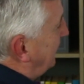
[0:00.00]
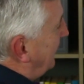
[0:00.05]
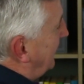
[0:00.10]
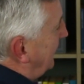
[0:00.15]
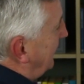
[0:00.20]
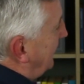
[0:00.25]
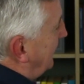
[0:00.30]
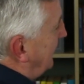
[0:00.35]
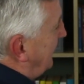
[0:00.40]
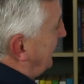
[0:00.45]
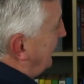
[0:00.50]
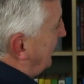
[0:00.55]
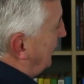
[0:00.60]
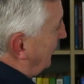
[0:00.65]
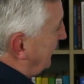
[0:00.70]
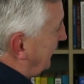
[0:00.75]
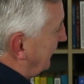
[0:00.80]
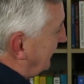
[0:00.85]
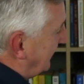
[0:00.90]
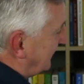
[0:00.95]
I
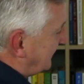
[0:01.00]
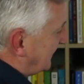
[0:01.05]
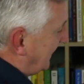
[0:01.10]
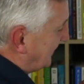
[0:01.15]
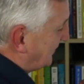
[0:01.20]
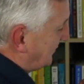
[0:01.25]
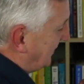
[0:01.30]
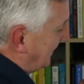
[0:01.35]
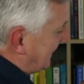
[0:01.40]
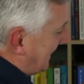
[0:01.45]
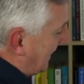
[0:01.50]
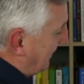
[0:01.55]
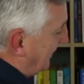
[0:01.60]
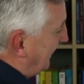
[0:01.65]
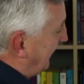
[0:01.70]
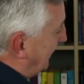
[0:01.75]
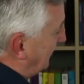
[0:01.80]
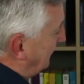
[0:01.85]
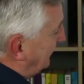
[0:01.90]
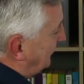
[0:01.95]
look at this aspect down
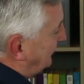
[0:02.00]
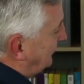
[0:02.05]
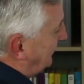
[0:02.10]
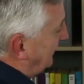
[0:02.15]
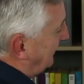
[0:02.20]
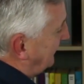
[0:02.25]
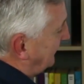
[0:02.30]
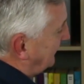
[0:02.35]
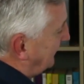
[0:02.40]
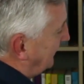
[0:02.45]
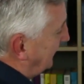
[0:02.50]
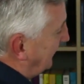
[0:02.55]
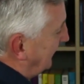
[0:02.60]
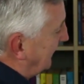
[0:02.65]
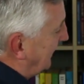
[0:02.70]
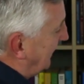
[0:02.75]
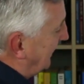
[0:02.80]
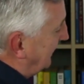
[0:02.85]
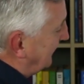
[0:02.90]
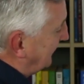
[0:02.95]
here, which is
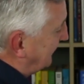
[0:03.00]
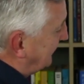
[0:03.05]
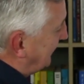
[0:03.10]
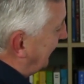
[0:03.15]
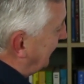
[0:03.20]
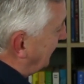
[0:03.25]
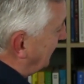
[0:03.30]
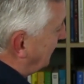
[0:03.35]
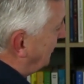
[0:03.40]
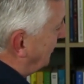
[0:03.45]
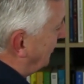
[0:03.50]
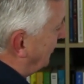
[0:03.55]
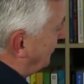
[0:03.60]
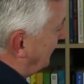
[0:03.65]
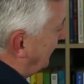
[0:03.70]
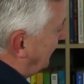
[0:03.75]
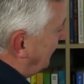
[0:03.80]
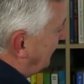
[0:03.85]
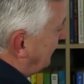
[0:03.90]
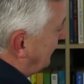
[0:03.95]
the
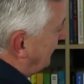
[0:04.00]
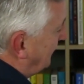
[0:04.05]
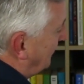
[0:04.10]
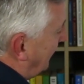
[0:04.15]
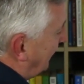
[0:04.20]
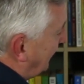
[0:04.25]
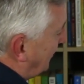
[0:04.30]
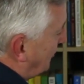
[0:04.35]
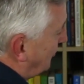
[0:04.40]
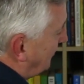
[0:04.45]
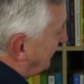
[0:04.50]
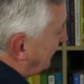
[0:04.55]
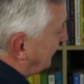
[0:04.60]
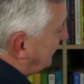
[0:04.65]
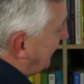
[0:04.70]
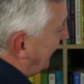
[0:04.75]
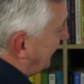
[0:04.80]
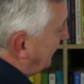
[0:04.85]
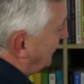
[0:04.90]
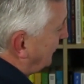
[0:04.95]
technical, what I call a
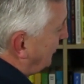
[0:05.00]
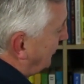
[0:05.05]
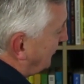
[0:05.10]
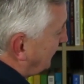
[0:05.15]
technical